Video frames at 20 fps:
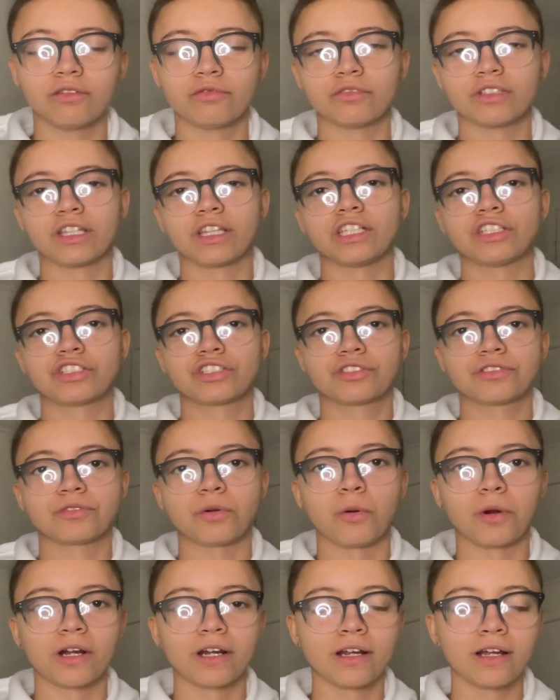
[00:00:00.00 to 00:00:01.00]
really
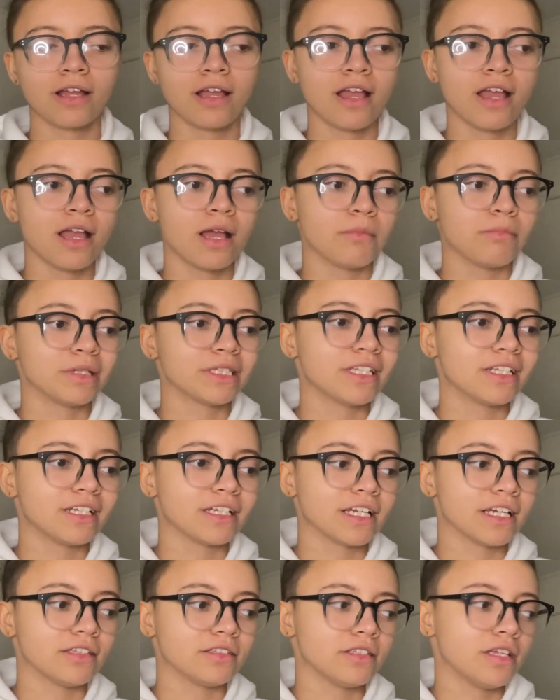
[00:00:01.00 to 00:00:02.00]
short. But then
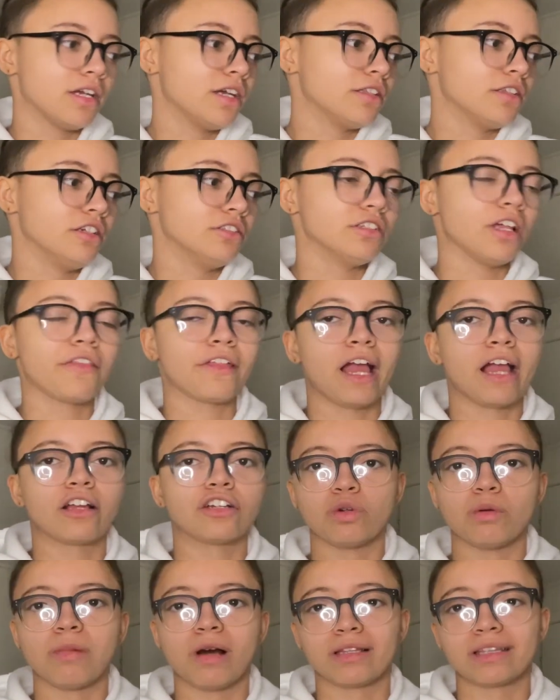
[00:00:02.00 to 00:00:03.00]
again, there's nothing I
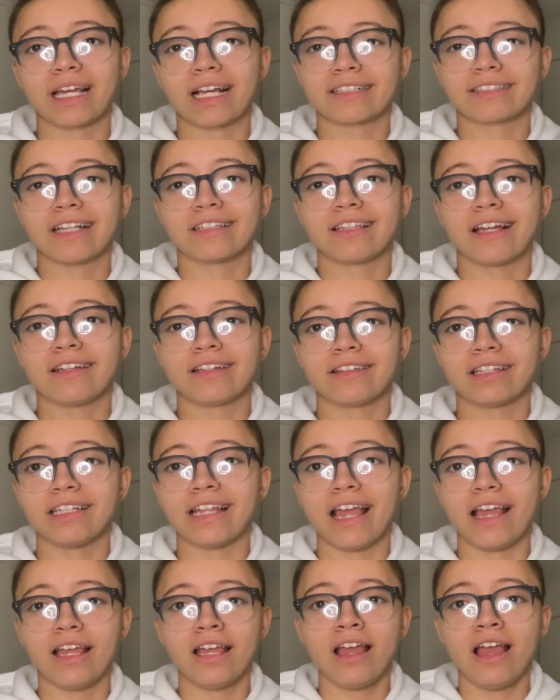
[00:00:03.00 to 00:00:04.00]
could do about that, because at the end of the
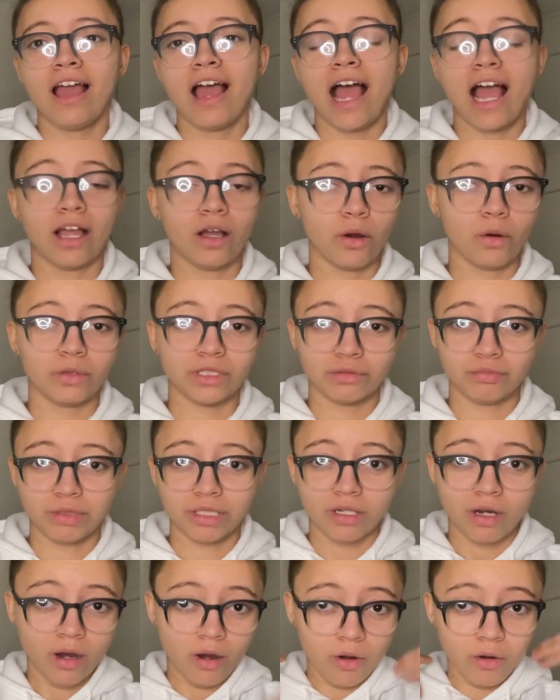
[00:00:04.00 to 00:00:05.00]
day, I always be
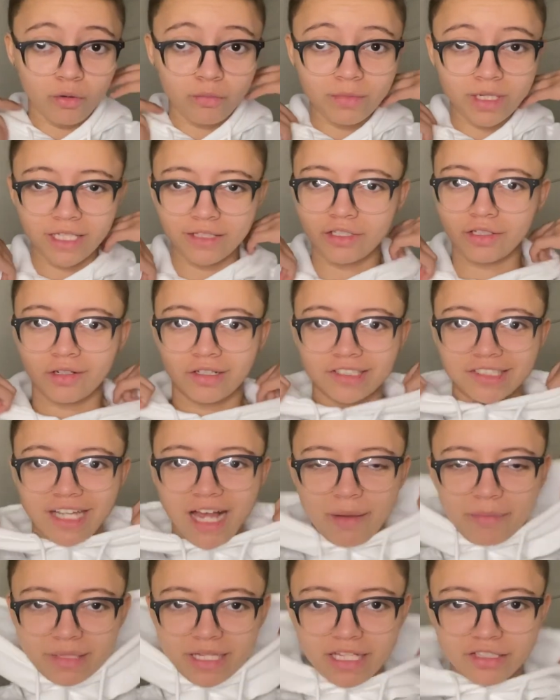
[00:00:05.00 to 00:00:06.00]
home. And then on
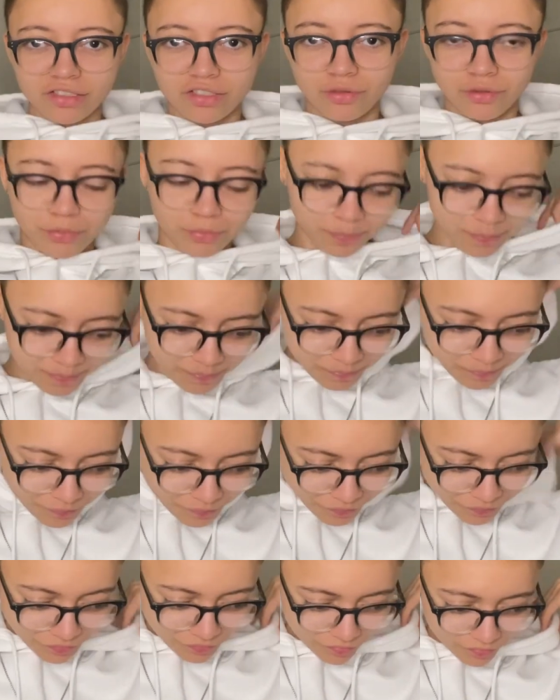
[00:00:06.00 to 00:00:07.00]
top of that too,
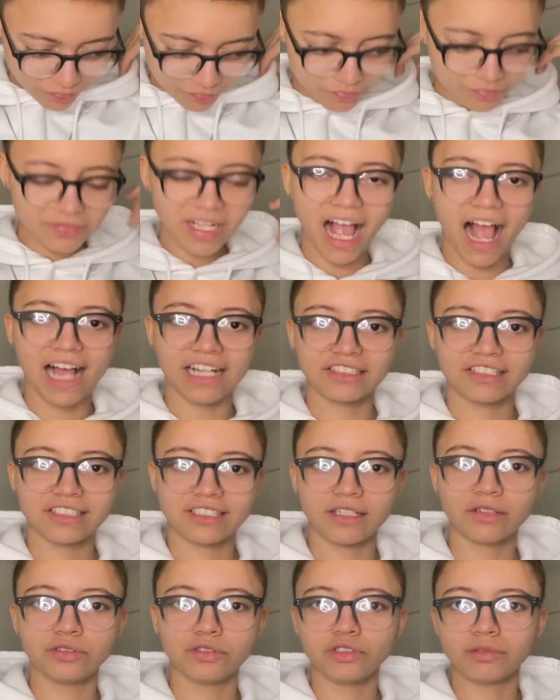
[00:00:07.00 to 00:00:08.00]
I
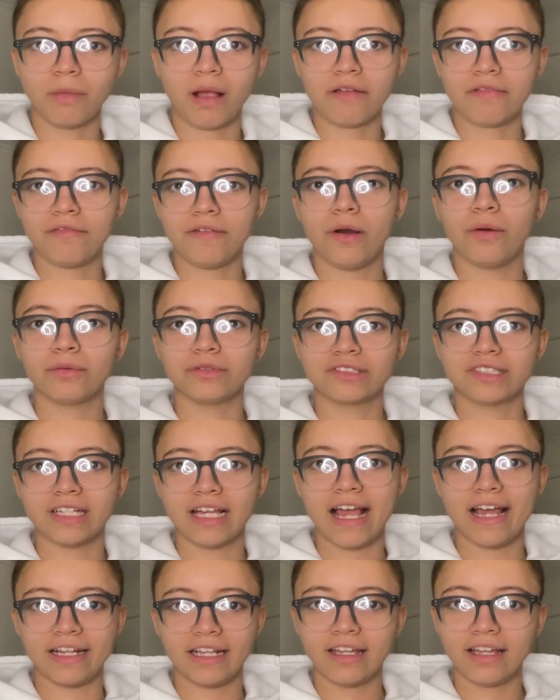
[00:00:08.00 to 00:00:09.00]
still use my phone
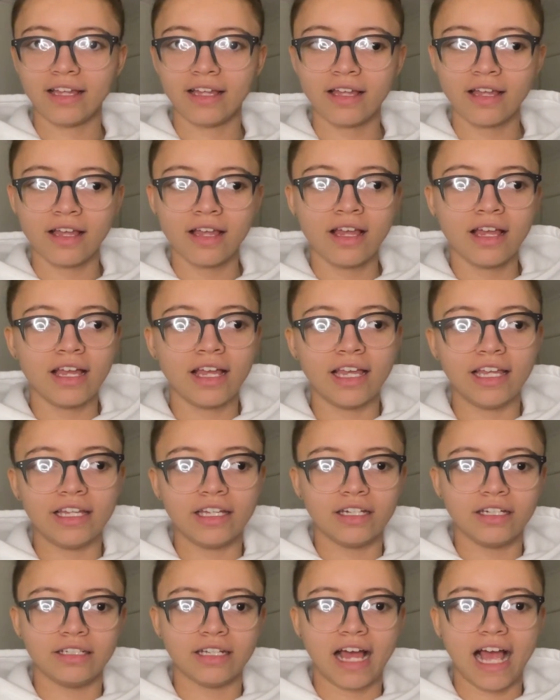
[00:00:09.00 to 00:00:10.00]
to edit,
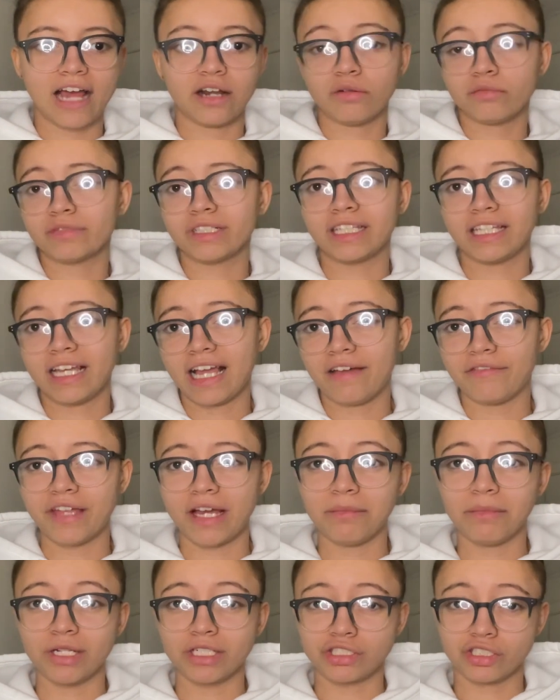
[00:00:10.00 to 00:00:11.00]
and I don't really have
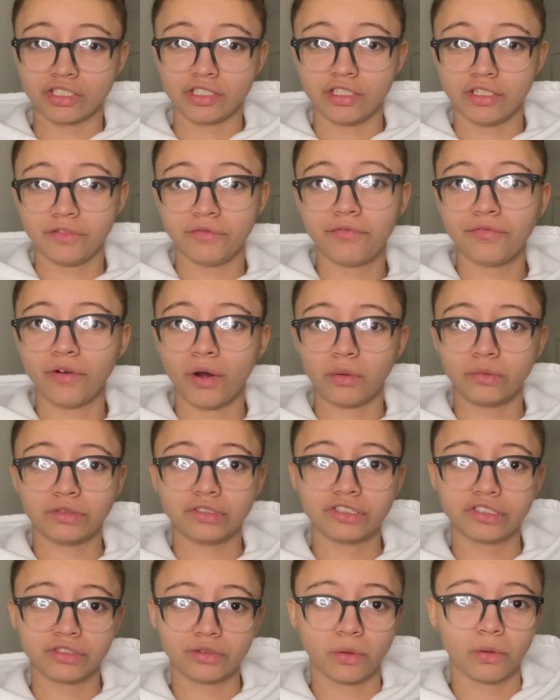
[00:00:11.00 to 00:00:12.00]
that much good phone
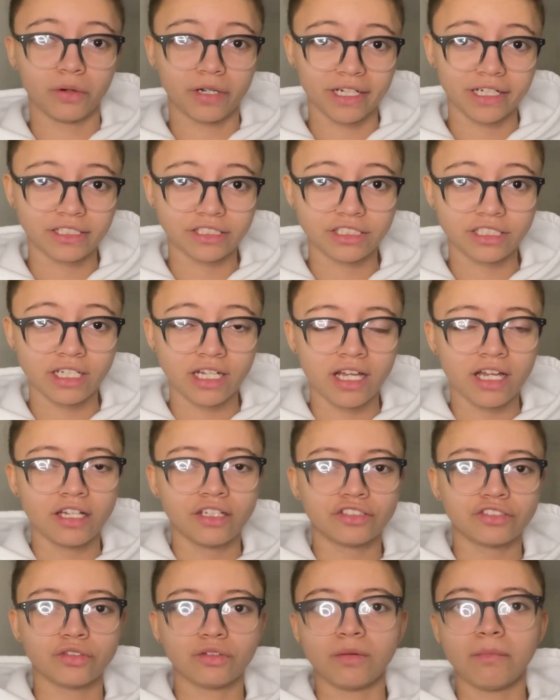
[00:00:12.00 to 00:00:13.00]
storage.
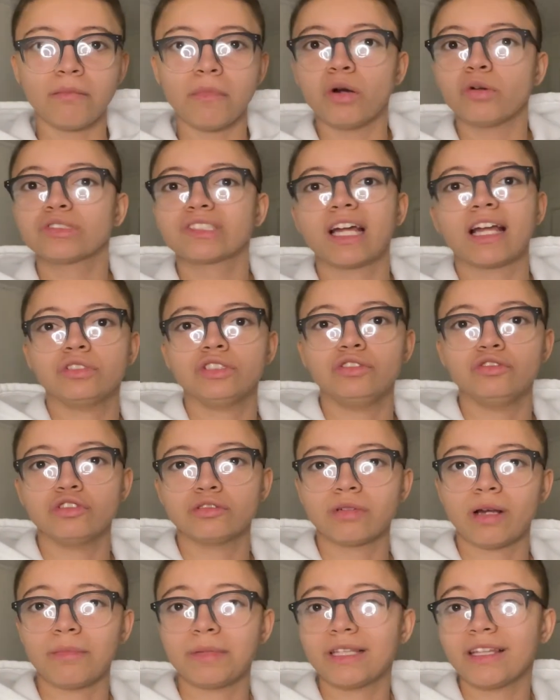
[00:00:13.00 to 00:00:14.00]
So the most I can do is
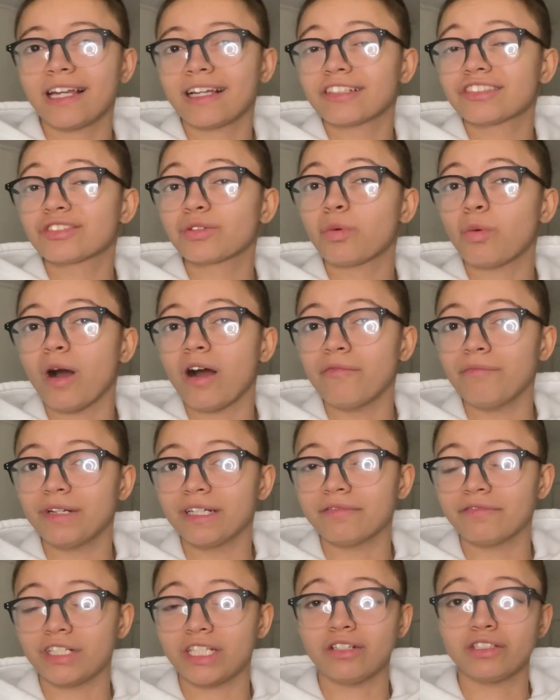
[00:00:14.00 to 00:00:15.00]
probably like 12
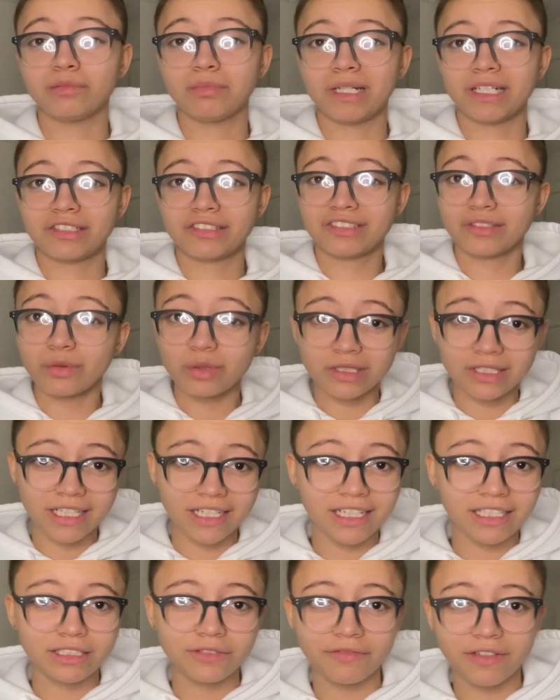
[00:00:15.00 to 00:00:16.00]
minute videos. But as soon as it
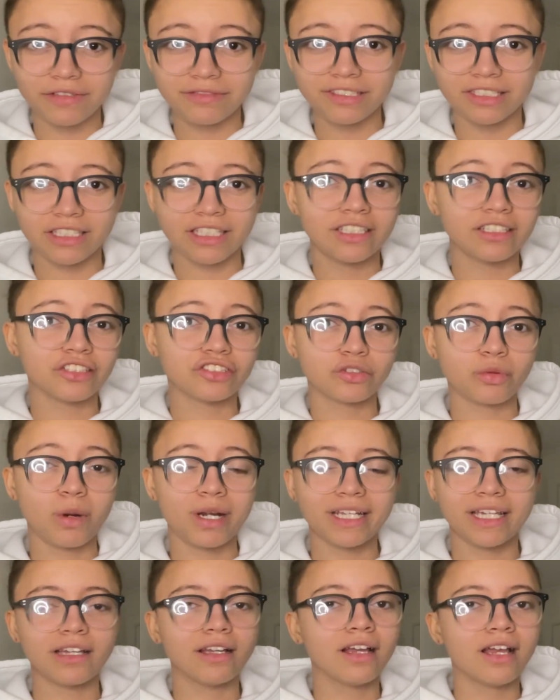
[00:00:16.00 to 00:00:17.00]
hits 15 to
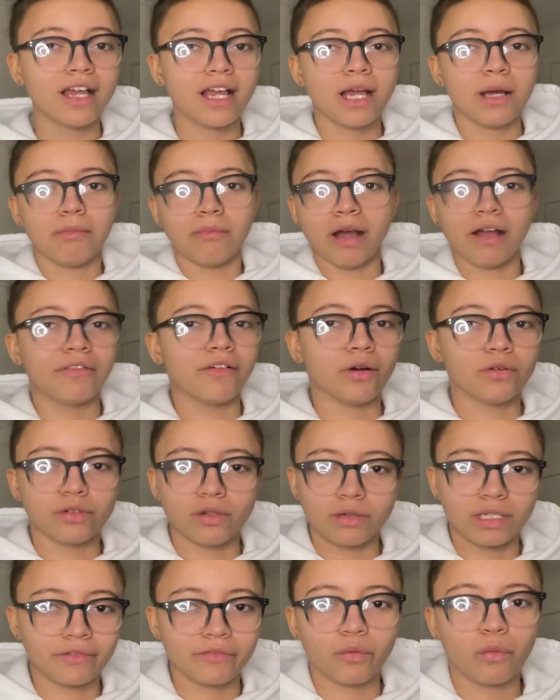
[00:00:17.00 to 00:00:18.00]
20, my phone
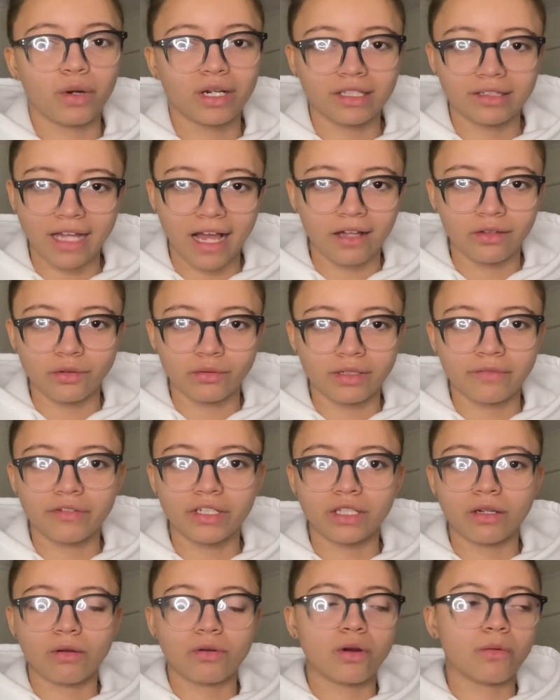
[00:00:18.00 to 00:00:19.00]
don't even want to download the
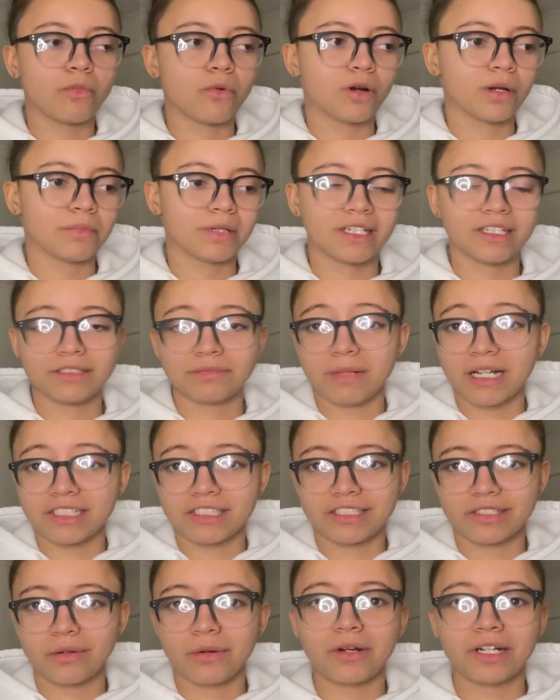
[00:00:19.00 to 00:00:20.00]
video no more, because my
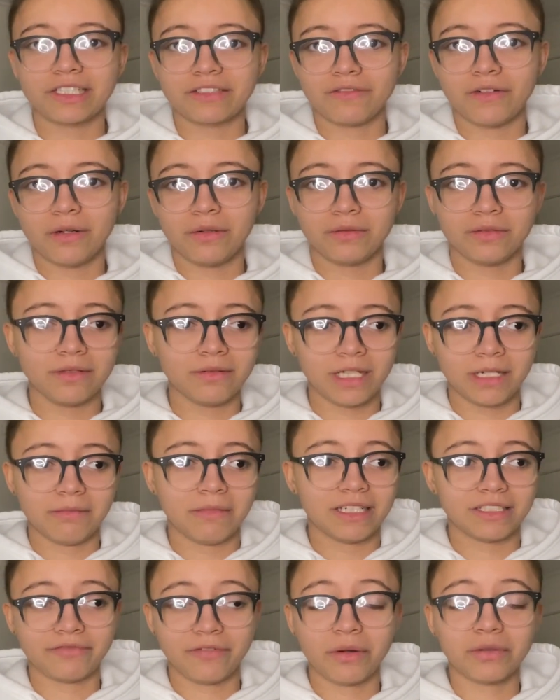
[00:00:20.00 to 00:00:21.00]
storage phone, like
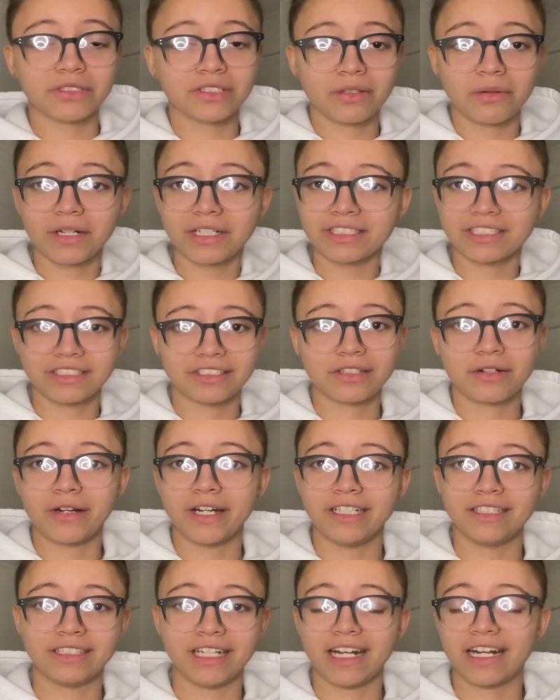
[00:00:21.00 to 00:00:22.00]
my phone storage is
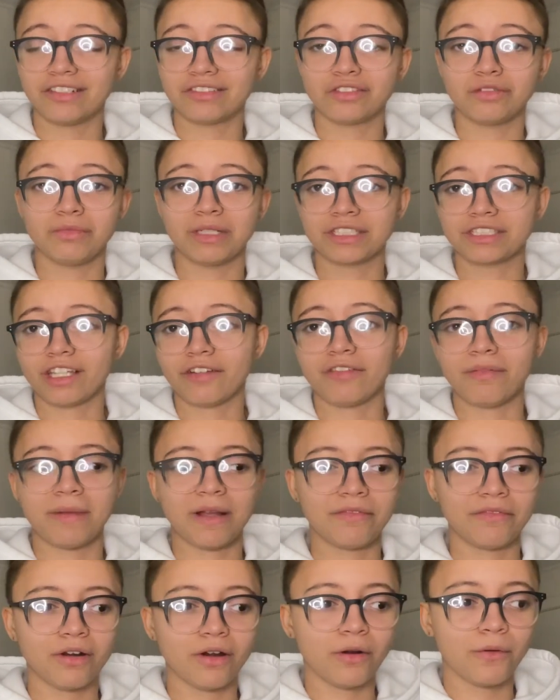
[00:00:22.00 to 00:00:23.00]
crazy. I got too much stuff on my
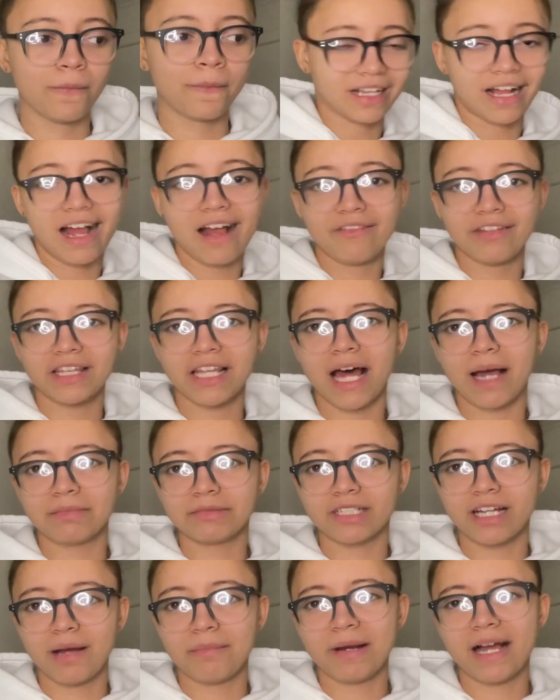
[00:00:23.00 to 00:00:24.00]
phone. I have a laptop.